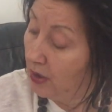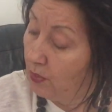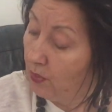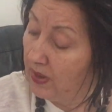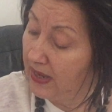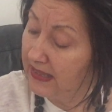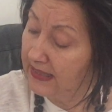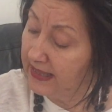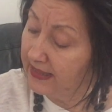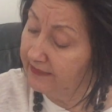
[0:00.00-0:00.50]

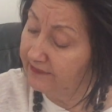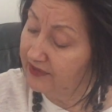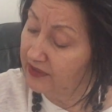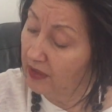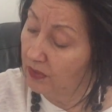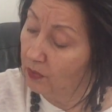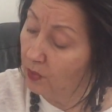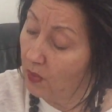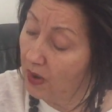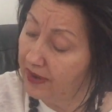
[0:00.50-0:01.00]
We lived
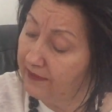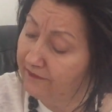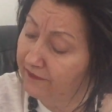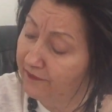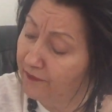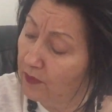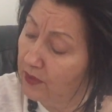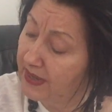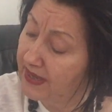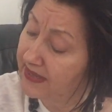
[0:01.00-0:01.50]
on
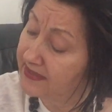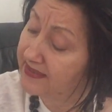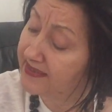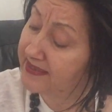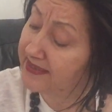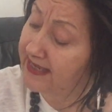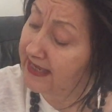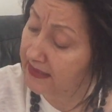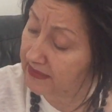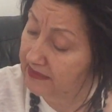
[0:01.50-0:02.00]

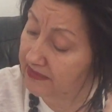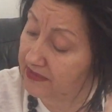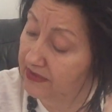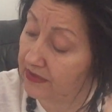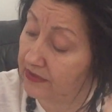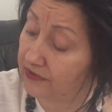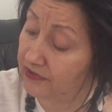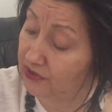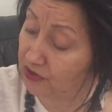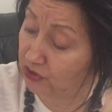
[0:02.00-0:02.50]
146th
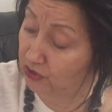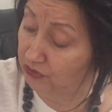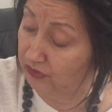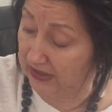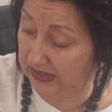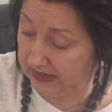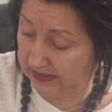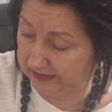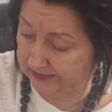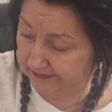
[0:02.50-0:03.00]

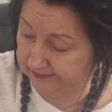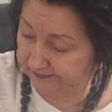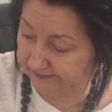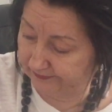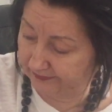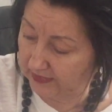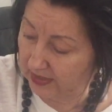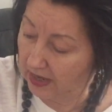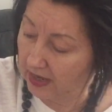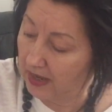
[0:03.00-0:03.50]
Street.
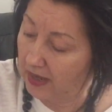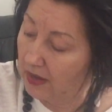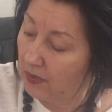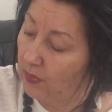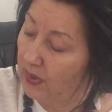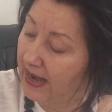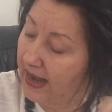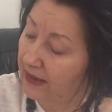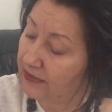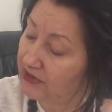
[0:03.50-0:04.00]

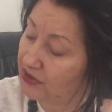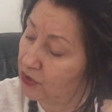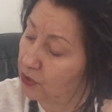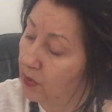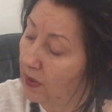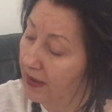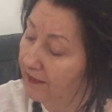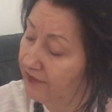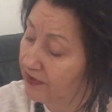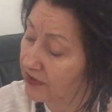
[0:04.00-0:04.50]
When I was
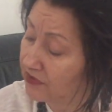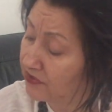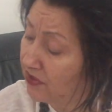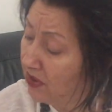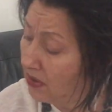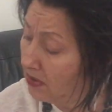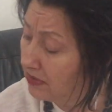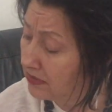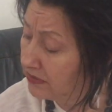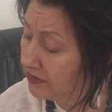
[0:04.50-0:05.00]
12 years
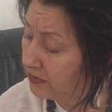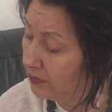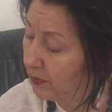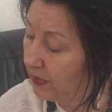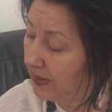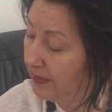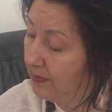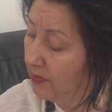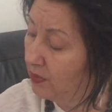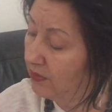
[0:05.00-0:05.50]
old,
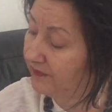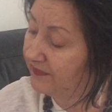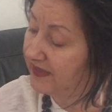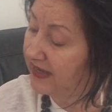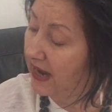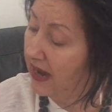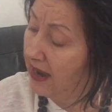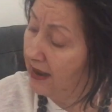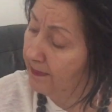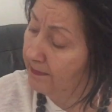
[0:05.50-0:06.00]
we moved
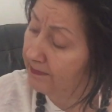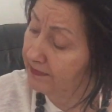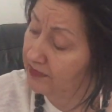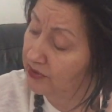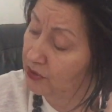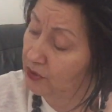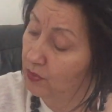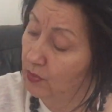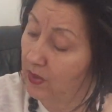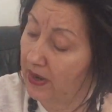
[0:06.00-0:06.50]
up
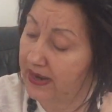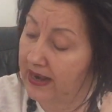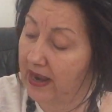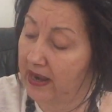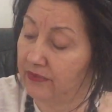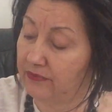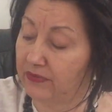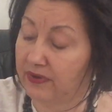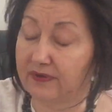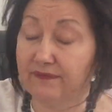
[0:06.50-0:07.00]
to
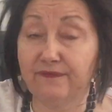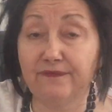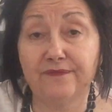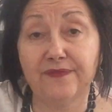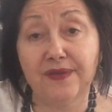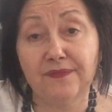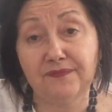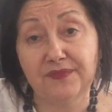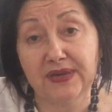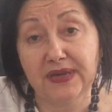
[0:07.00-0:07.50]

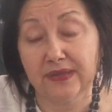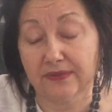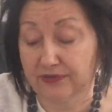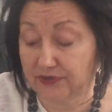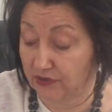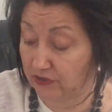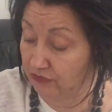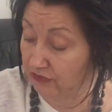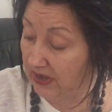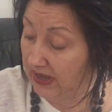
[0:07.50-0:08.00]
150th
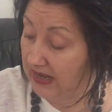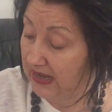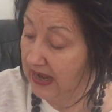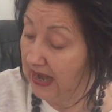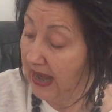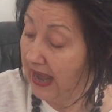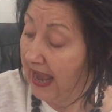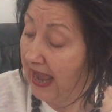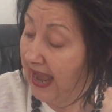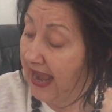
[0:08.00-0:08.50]
Street
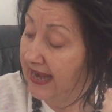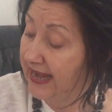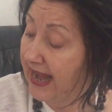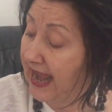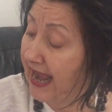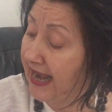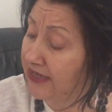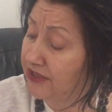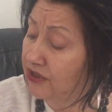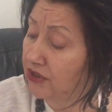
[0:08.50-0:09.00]
and
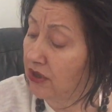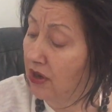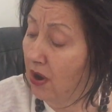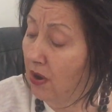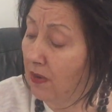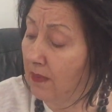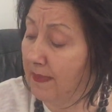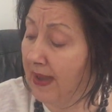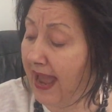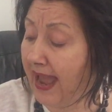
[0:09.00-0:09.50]

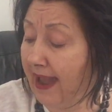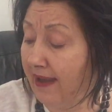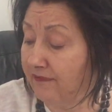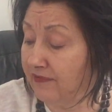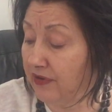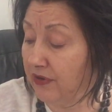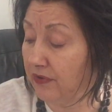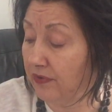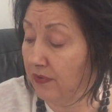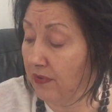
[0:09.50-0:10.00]
Edgecombe
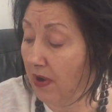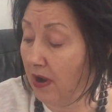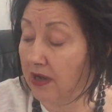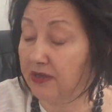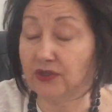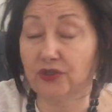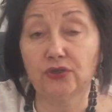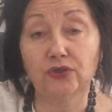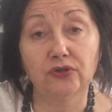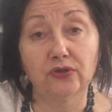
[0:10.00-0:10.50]
Avenue
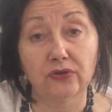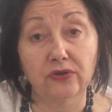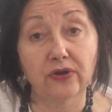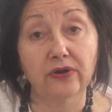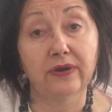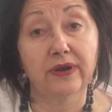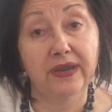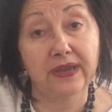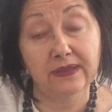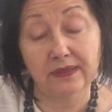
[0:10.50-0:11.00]
on
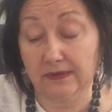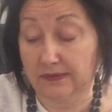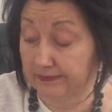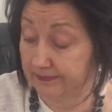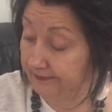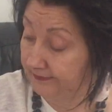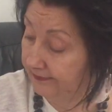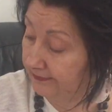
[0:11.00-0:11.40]
Sugar Hill.